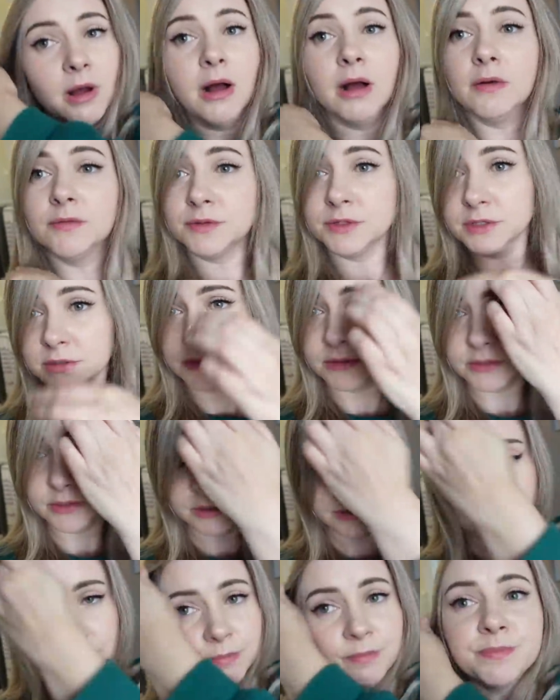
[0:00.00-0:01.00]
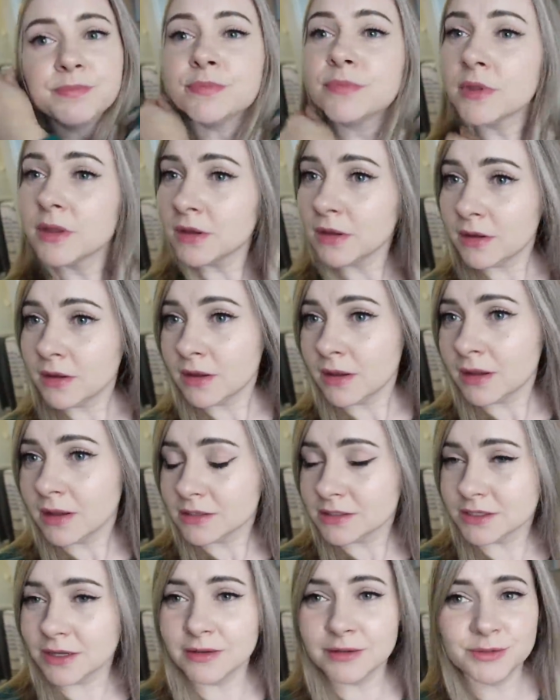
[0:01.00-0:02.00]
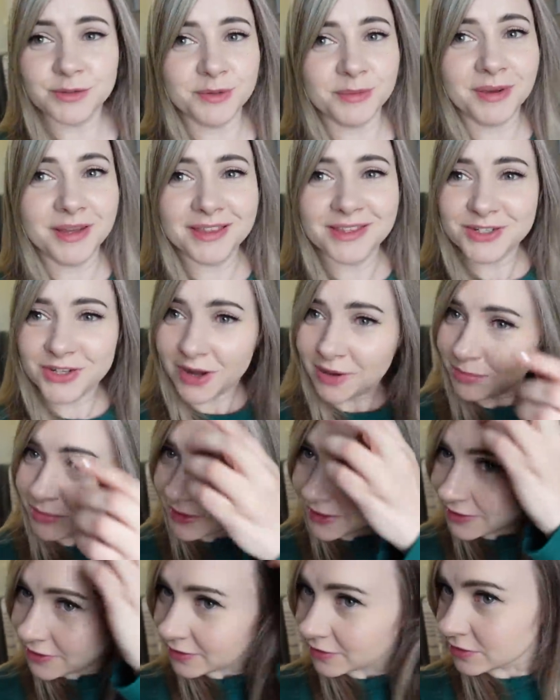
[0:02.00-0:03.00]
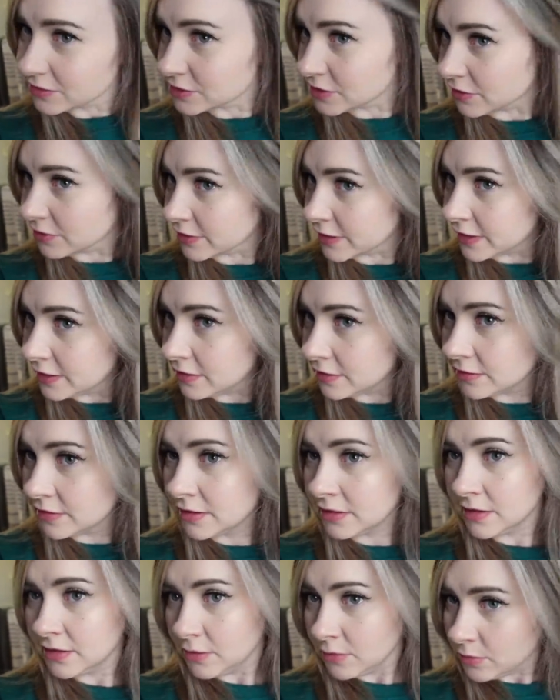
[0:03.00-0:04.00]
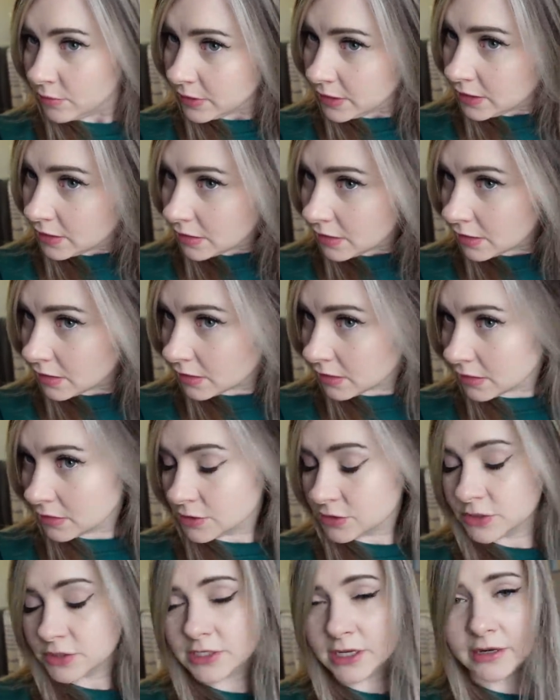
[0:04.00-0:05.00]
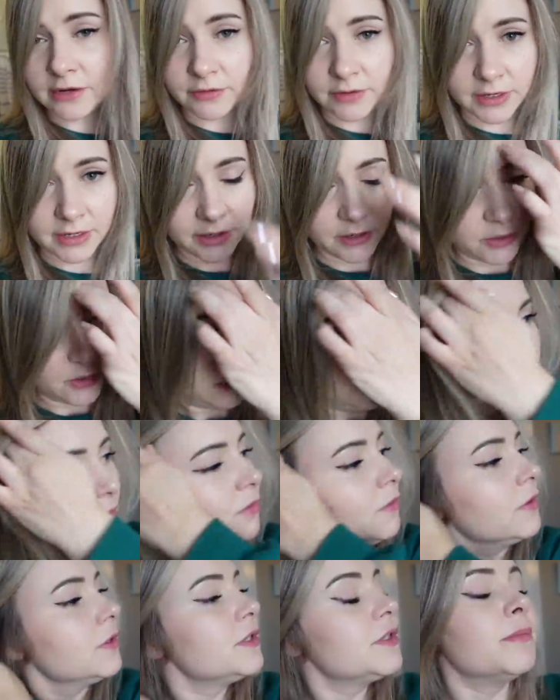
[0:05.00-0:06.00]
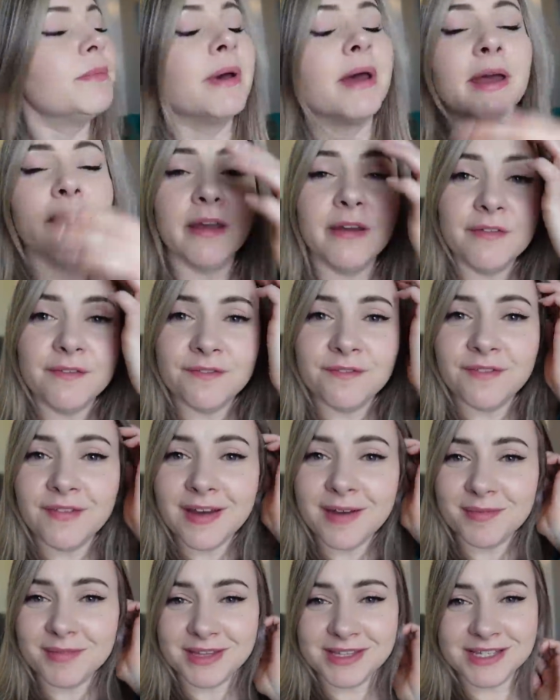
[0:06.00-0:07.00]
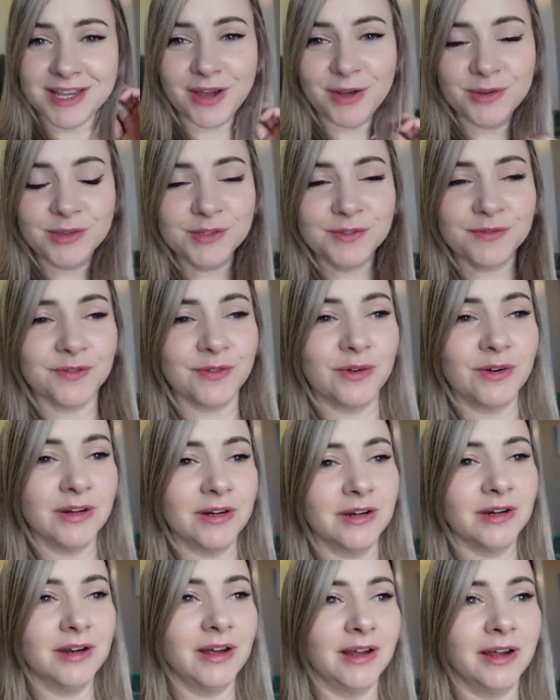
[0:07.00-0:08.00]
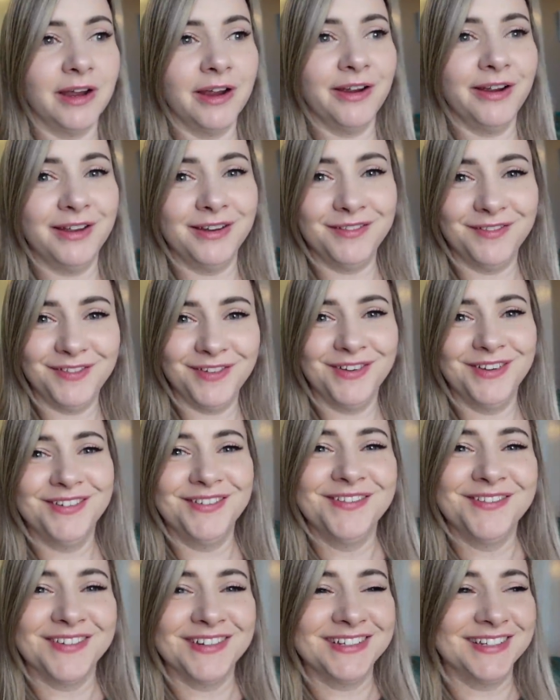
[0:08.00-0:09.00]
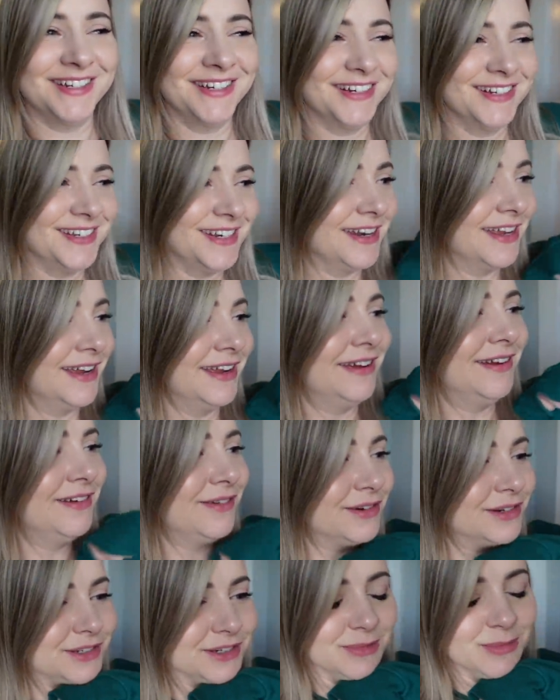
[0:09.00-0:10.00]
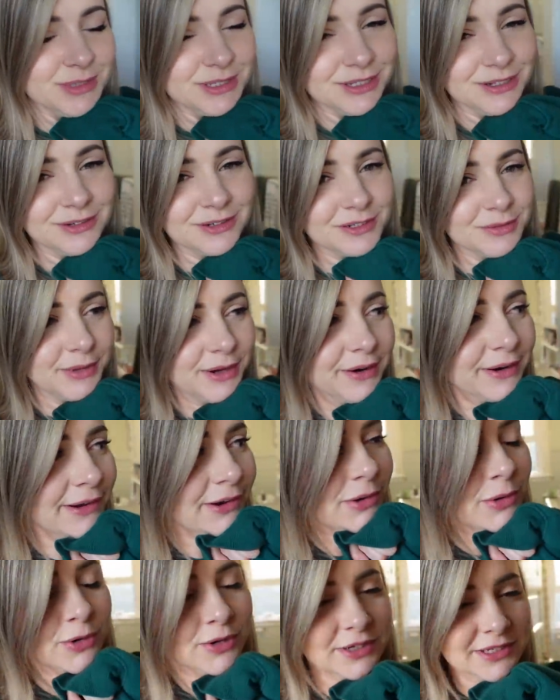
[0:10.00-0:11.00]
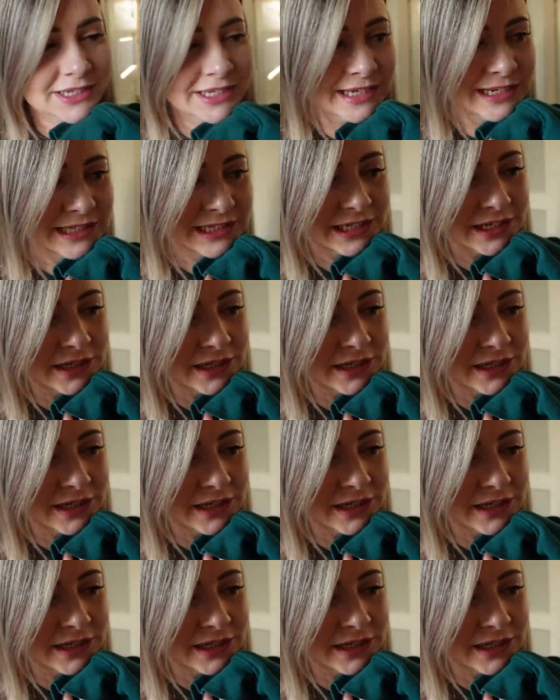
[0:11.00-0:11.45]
often, so as long as we make the top lighter, it looks all right. We are just getting ready to go over to my family's house for Hungarian food for dinner today, which I'm stoked about. I hope Chris likes